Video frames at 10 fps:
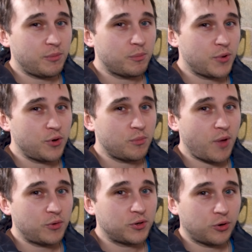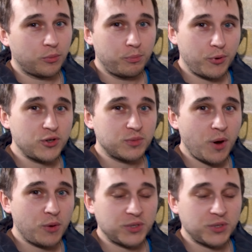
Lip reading: mode called boost mode,